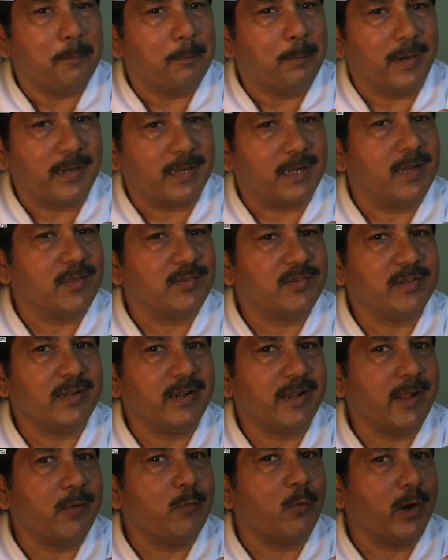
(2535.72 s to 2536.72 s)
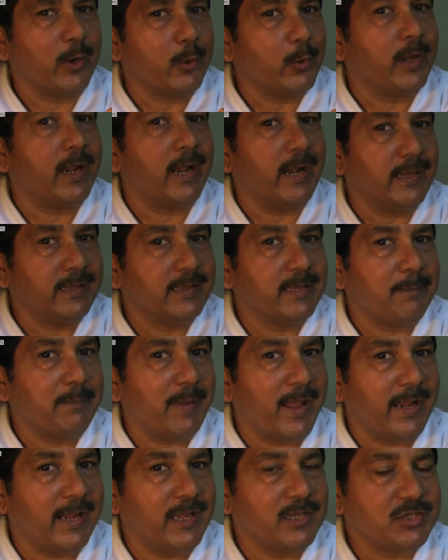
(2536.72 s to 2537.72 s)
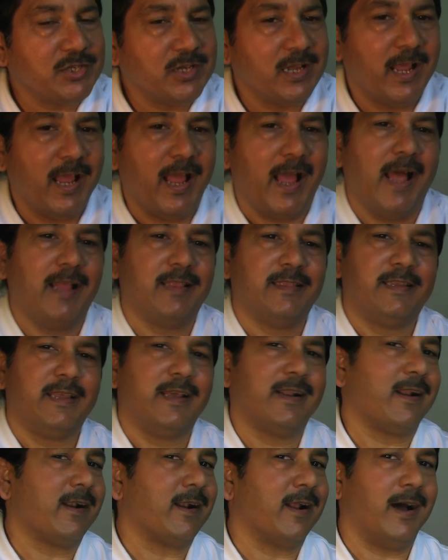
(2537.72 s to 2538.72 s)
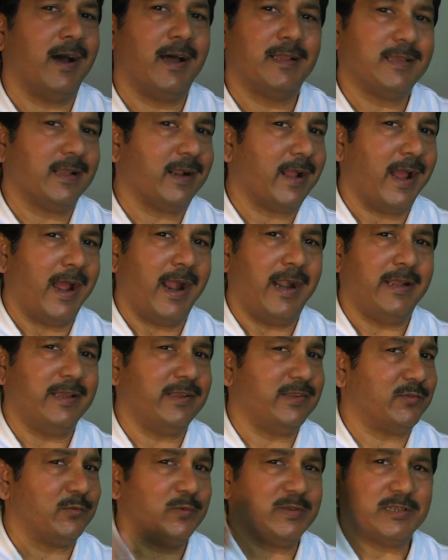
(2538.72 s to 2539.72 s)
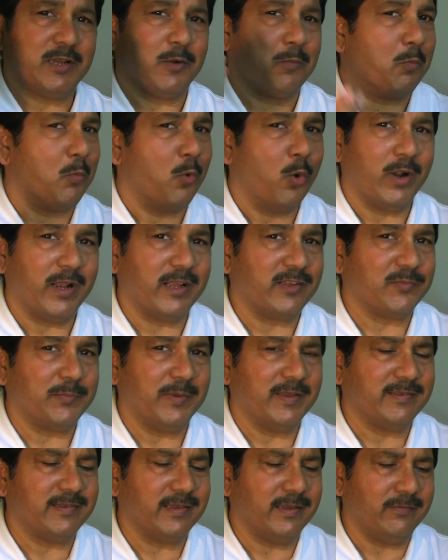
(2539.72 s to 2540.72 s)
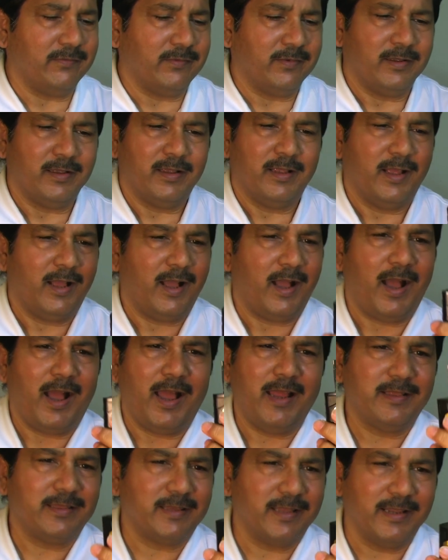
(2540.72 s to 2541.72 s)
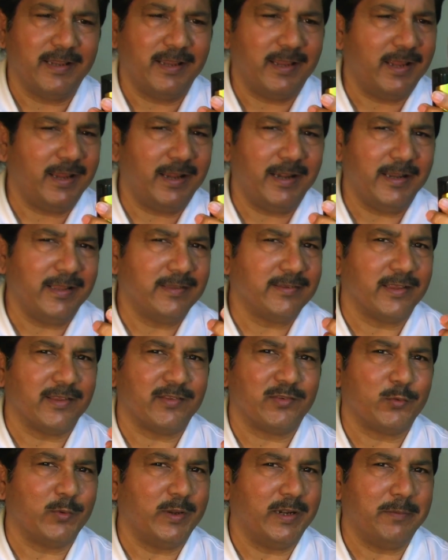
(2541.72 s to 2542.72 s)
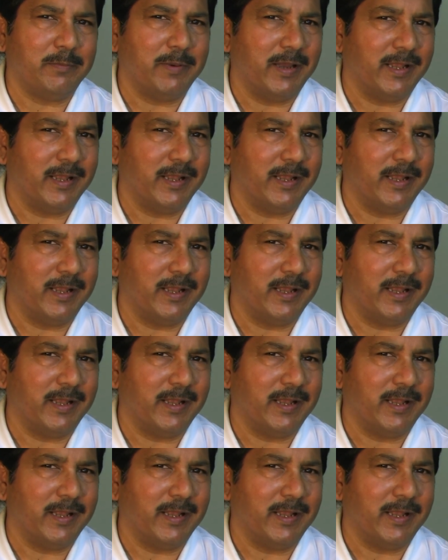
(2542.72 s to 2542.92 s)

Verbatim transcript: But considering what you get in the package and there are other addies which are more expensive, I think it is a sweet